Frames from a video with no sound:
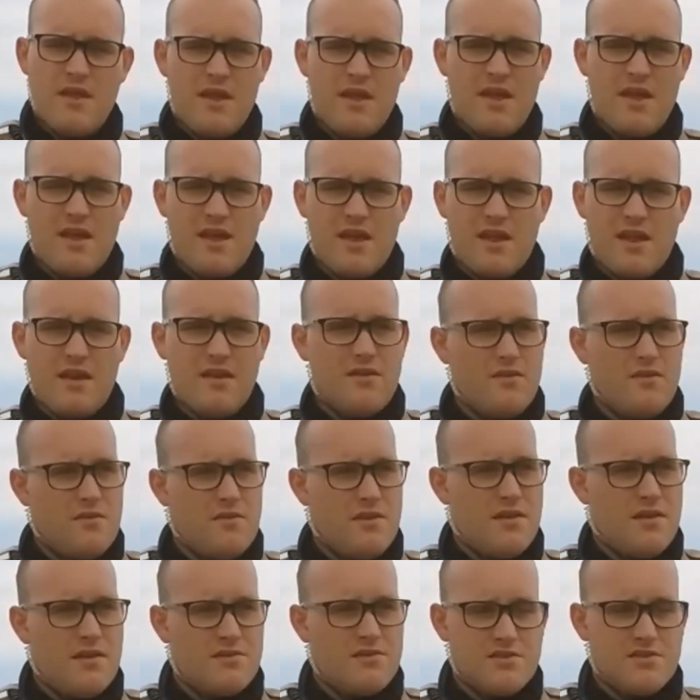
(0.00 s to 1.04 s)
And
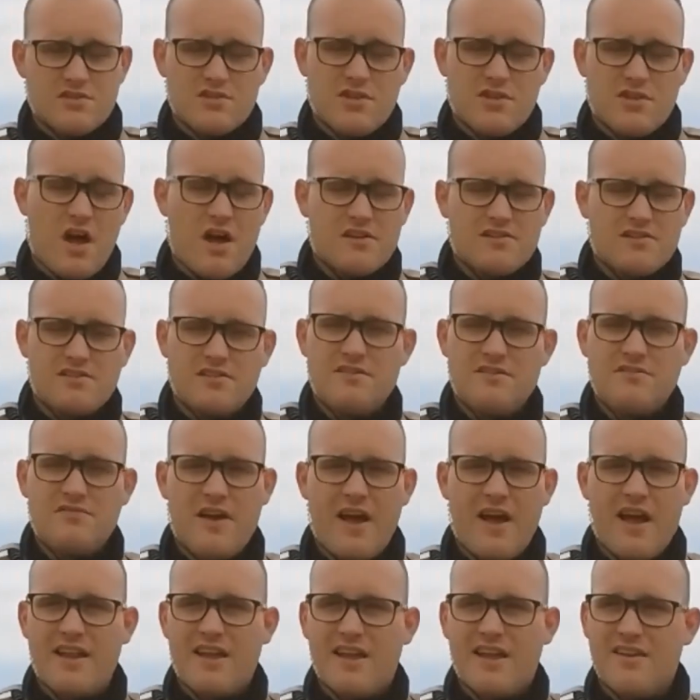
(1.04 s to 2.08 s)
it's just constantly
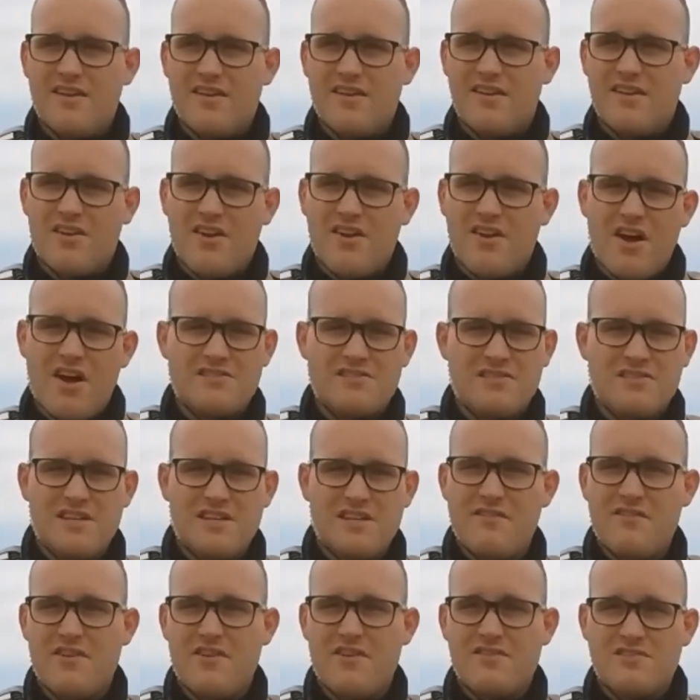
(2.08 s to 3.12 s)
fighting and constantly
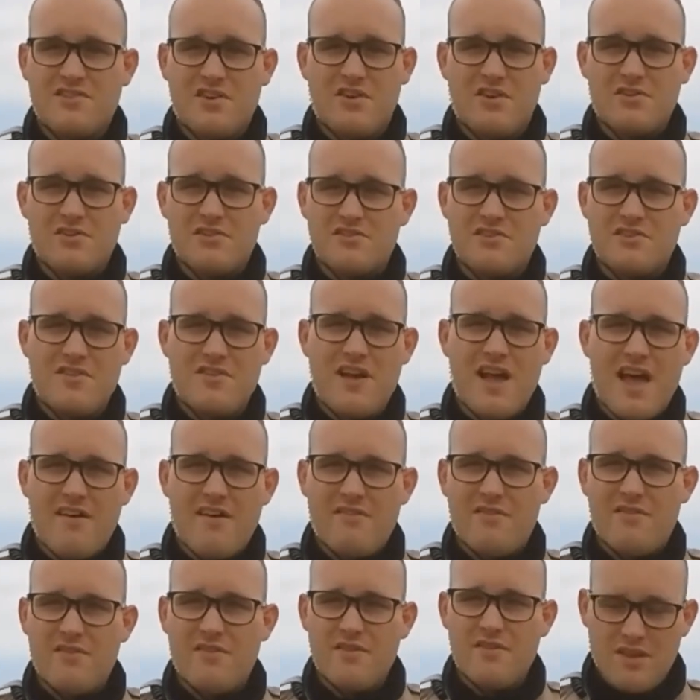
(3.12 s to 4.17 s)
giving it its all to survive
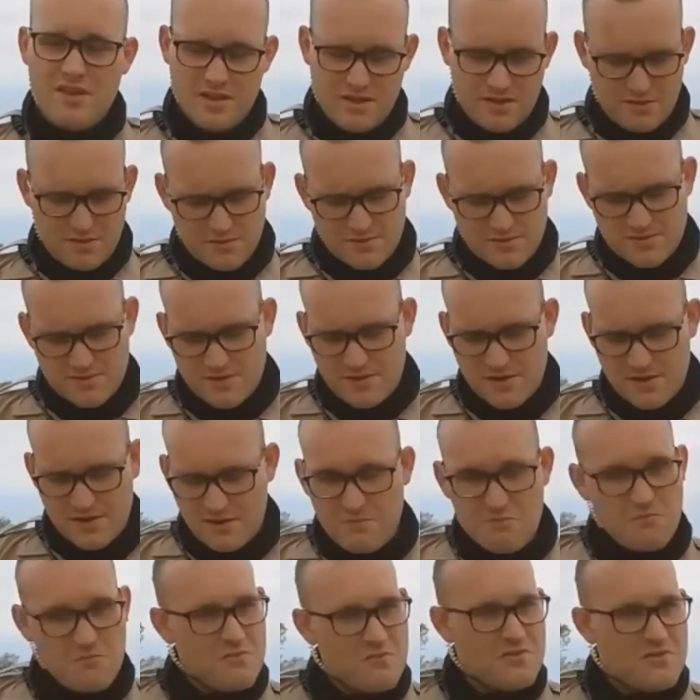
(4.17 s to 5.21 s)
and to
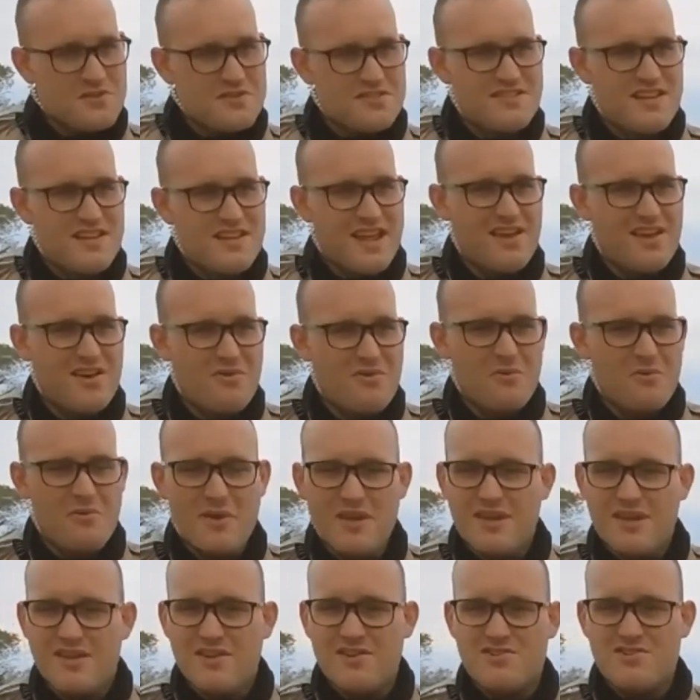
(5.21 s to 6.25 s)
stay here where we
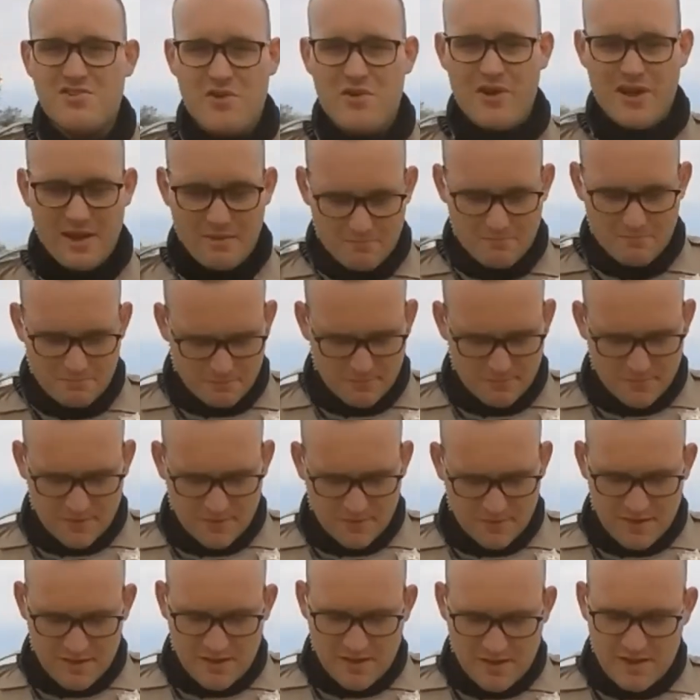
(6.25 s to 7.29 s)
can enjoy it.
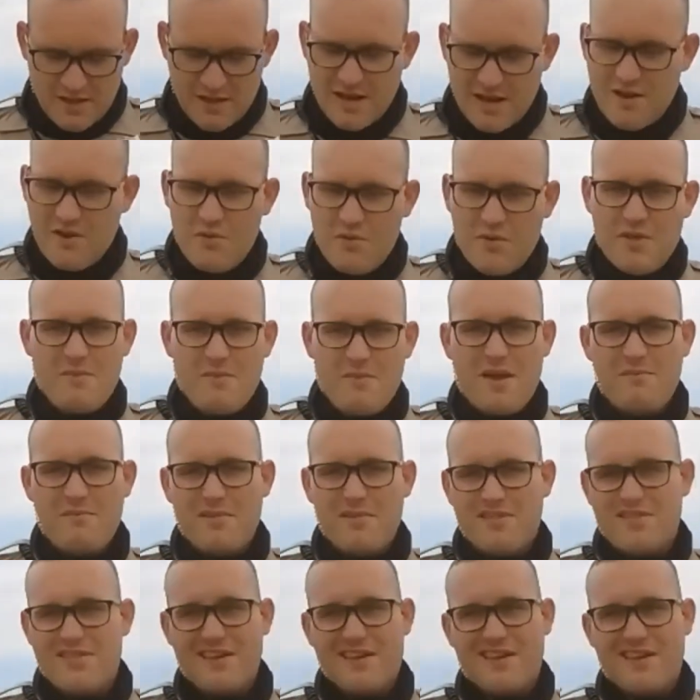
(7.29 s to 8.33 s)
And I know what you might be
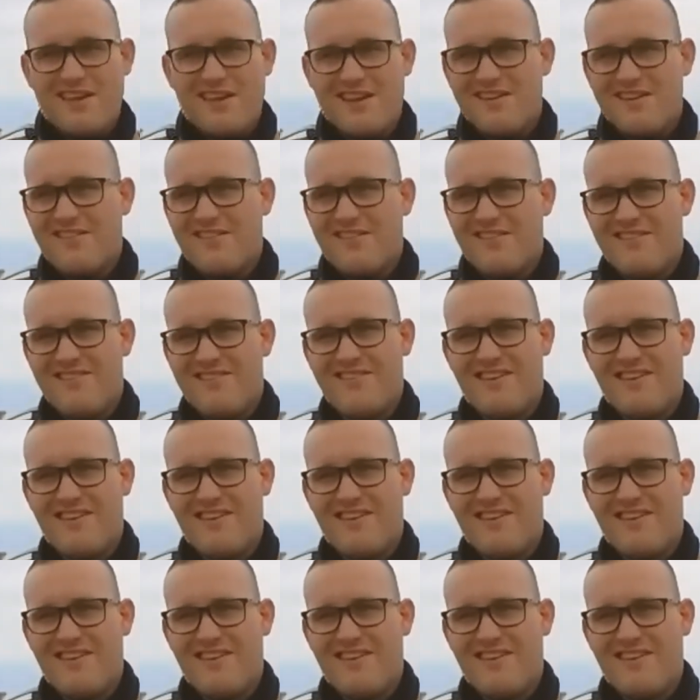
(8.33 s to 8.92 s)
thinking.